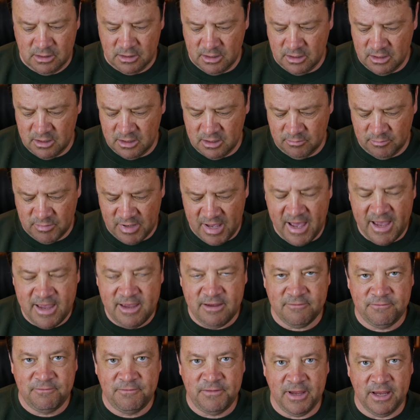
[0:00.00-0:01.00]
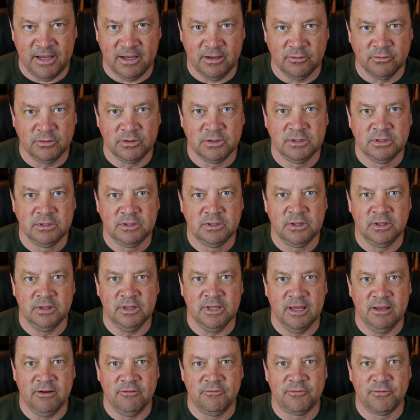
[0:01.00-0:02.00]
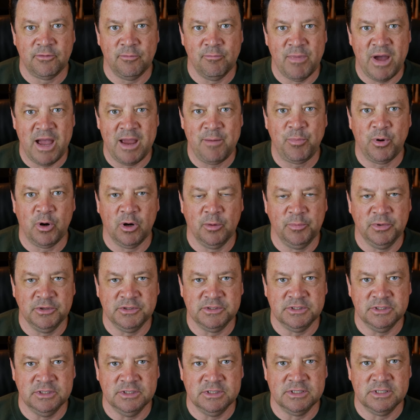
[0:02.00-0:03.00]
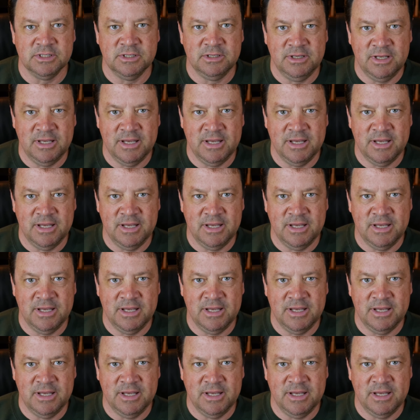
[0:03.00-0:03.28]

Um, I have found that for my purposes,